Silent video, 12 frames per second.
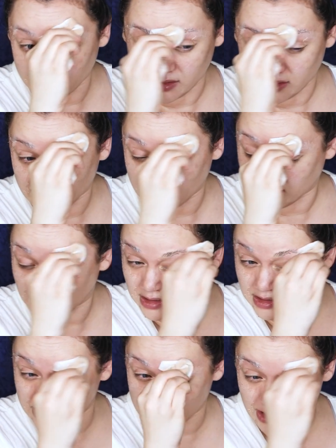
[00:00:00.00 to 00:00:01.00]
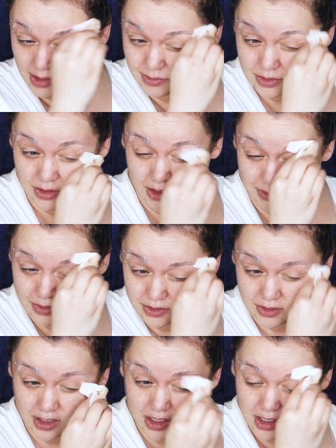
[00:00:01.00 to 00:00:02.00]
Ugh. Scrub, scrub,
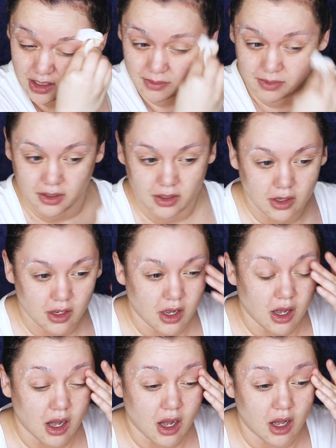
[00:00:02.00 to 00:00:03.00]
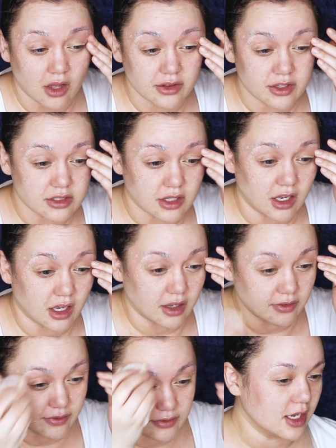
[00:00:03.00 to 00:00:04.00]
scrub. All this
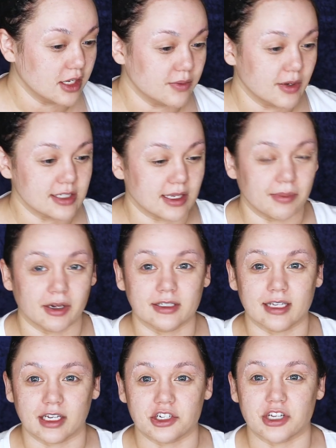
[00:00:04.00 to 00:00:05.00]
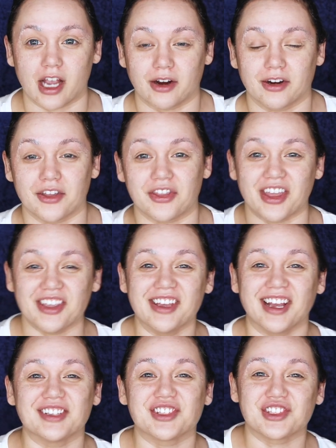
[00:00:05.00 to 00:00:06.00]
off. Anyways, I better take a shower. Thank
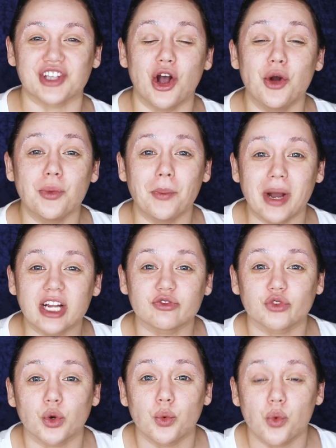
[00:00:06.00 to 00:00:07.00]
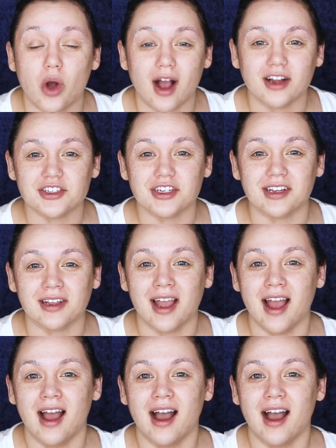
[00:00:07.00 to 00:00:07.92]
you guys so much for watching.